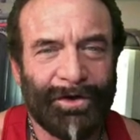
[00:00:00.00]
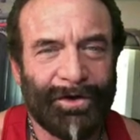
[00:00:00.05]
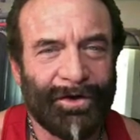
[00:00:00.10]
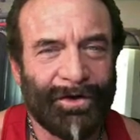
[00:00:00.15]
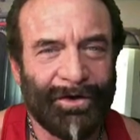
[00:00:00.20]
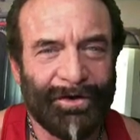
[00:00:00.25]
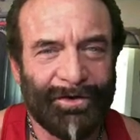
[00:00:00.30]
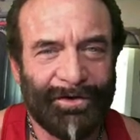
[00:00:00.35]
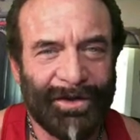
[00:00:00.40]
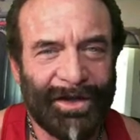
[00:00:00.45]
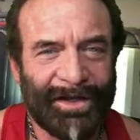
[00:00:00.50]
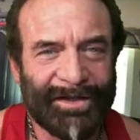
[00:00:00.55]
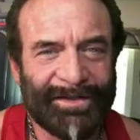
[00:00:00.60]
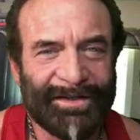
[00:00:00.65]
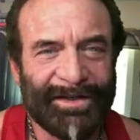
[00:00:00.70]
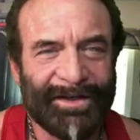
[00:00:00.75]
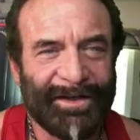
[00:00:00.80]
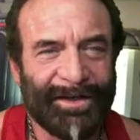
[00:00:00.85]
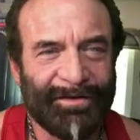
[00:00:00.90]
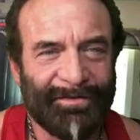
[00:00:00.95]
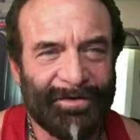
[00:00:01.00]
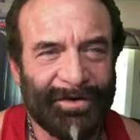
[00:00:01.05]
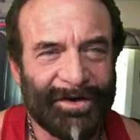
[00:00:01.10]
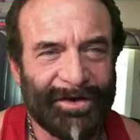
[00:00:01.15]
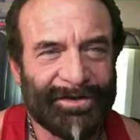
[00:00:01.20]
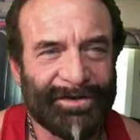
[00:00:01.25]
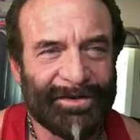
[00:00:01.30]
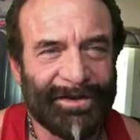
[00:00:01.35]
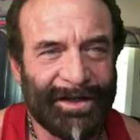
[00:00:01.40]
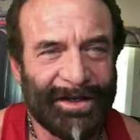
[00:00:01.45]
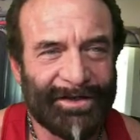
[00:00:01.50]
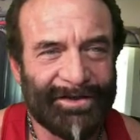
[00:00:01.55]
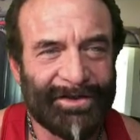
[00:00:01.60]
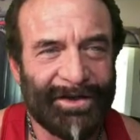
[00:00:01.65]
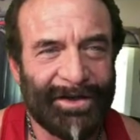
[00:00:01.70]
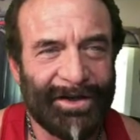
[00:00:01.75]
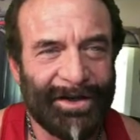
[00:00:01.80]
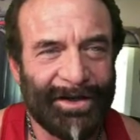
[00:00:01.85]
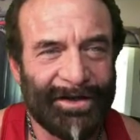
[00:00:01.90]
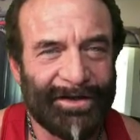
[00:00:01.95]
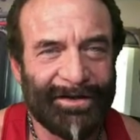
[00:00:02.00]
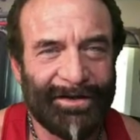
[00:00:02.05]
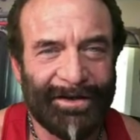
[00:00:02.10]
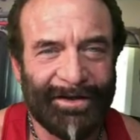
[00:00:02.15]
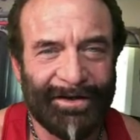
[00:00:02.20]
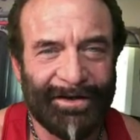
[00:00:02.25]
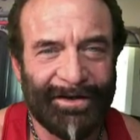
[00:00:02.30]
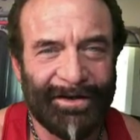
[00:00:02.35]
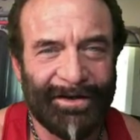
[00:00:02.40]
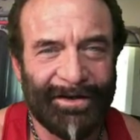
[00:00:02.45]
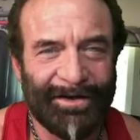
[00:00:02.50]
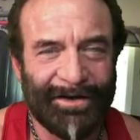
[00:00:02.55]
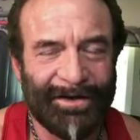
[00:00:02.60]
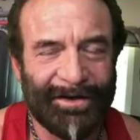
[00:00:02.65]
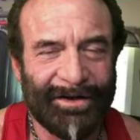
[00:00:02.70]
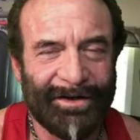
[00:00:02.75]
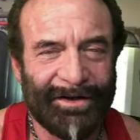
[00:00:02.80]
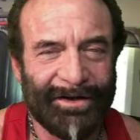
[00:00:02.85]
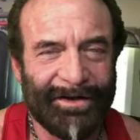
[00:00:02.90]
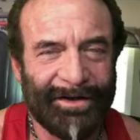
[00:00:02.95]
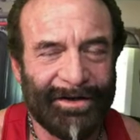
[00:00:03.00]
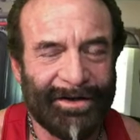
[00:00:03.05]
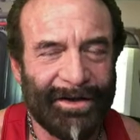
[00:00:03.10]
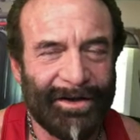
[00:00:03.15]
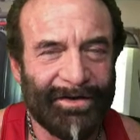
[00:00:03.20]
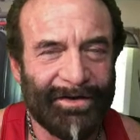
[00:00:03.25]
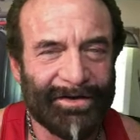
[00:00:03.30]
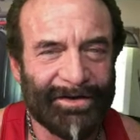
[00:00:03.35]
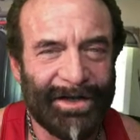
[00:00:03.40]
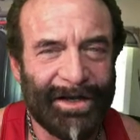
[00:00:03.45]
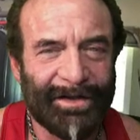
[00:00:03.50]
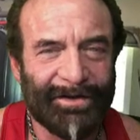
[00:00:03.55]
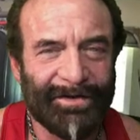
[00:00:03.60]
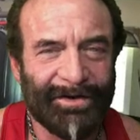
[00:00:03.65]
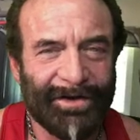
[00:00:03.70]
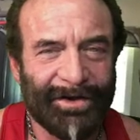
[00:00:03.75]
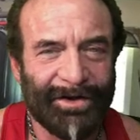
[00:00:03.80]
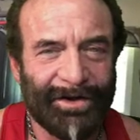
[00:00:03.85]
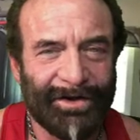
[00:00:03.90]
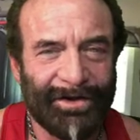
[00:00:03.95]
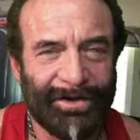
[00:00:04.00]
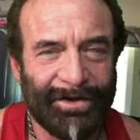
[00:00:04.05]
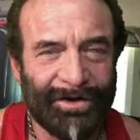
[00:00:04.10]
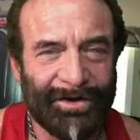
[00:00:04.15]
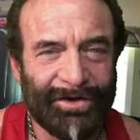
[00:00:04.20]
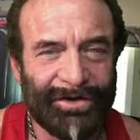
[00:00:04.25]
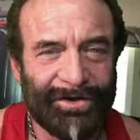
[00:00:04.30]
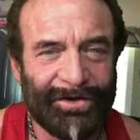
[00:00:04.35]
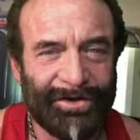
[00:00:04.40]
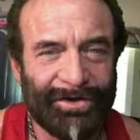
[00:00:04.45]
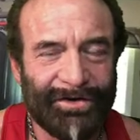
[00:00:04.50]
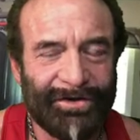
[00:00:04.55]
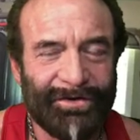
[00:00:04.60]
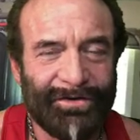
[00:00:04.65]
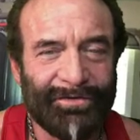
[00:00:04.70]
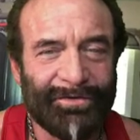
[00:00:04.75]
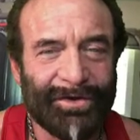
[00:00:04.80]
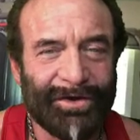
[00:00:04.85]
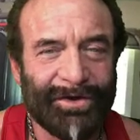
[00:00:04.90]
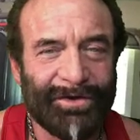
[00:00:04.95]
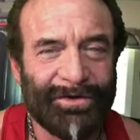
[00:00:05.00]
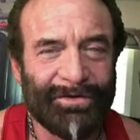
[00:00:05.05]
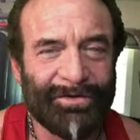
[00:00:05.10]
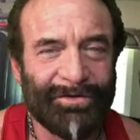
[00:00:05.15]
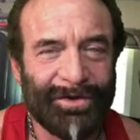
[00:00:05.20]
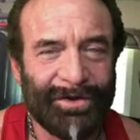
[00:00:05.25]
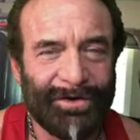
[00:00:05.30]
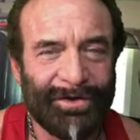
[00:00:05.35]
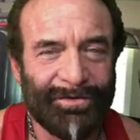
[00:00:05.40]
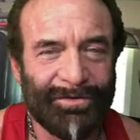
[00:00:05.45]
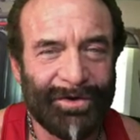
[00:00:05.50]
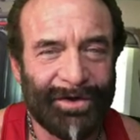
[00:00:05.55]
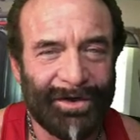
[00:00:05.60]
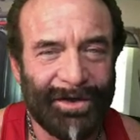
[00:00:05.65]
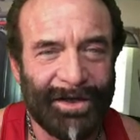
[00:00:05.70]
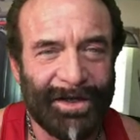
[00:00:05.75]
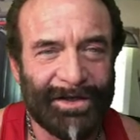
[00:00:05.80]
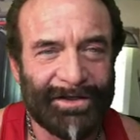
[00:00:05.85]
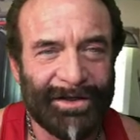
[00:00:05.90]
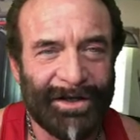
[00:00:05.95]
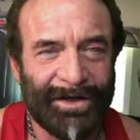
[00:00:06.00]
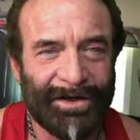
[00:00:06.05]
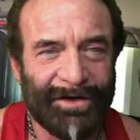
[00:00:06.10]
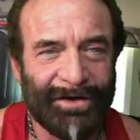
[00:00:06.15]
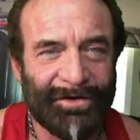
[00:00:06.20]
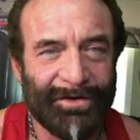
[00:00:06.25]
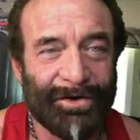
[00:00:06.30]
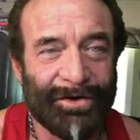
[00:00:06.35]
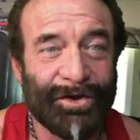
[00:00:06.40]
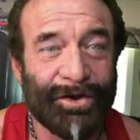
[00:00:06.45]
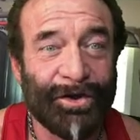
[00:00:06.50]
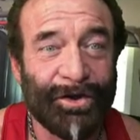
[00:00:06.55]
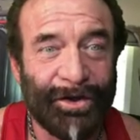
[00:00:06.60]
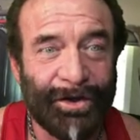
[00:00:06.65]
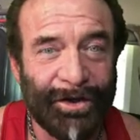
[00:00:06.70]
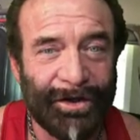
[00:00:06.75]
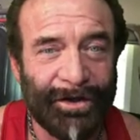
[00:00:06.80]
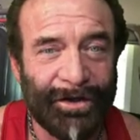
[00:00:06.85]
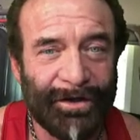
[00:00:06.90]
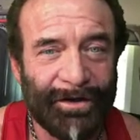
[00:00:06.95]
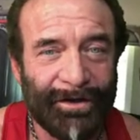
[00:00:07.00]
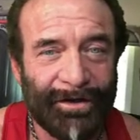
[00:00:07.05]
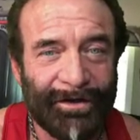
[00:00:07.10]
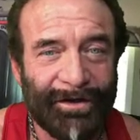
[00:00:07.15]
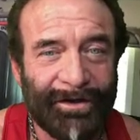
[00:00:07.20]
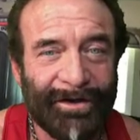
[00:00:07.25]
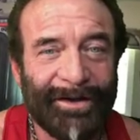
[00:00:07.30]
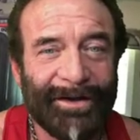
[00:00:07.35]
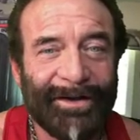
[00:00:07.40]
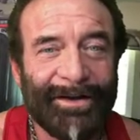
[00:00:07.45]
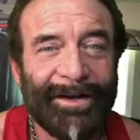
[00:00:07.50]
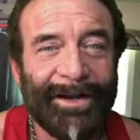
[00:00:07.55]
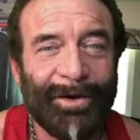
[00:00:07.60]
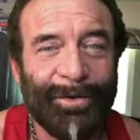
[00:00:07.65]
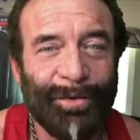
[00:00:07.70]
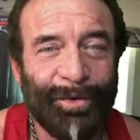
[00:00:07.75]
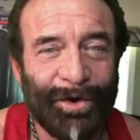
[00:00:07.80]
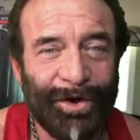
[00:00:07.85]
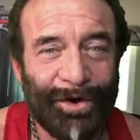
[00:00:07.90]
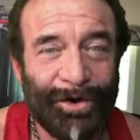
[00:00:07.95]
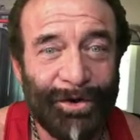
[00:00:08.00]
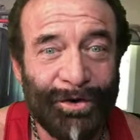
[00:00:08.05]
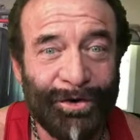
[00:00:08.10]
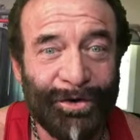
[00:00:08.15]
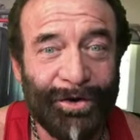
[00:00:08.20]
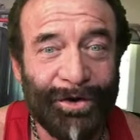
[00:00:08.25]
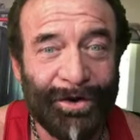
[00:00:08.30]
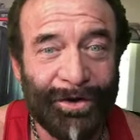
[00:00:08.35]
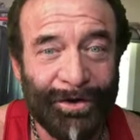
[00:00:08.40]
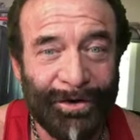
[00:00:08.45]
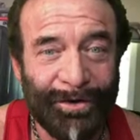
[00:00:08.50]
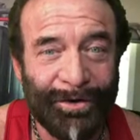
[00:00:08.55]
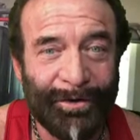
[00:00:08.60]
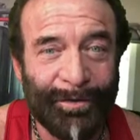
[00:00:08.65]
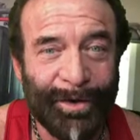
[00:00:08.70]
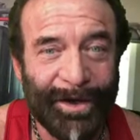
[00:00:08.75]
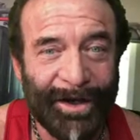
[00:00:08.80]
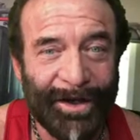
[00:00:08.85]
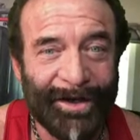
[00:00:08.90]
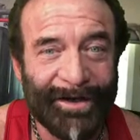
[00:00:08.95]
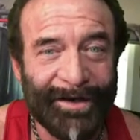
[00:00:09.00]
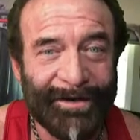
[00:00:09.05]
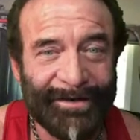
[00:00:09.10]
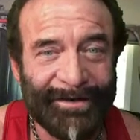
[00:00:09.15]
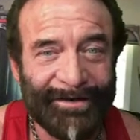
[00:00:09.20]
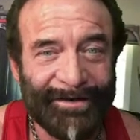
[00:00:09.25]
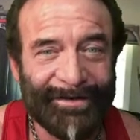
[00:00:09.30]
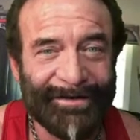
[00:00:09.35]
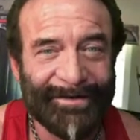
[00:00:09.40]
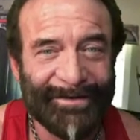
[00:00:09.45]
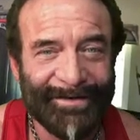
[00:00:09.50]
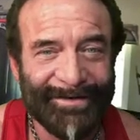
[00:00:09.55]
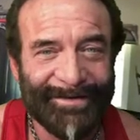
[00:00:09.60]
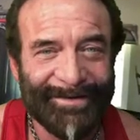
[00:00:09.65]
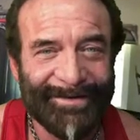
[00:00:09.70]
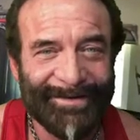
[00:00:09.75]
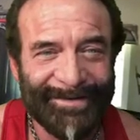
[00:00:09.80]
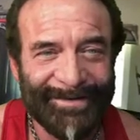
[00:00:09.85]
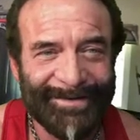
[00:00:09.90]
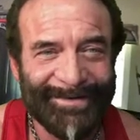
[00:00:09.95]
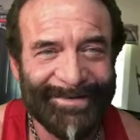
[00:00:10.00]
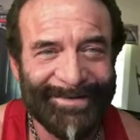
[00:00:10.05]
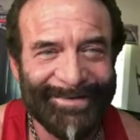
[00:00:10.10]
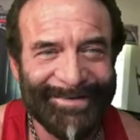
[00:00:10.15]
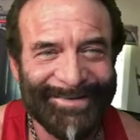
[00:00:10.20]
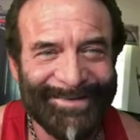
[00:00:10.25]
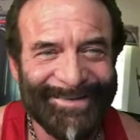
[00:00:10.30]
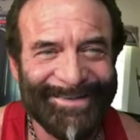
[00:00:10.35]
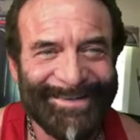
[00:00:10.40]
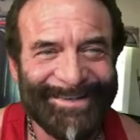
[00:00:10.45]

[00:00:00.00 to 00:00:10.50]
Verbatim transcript: no, no, That's the difference. Like John and I and, and, and others out there are going to look at you when you when you realize that and go, good. Now, what are you going to do about it? Yeah, yeah, yeah,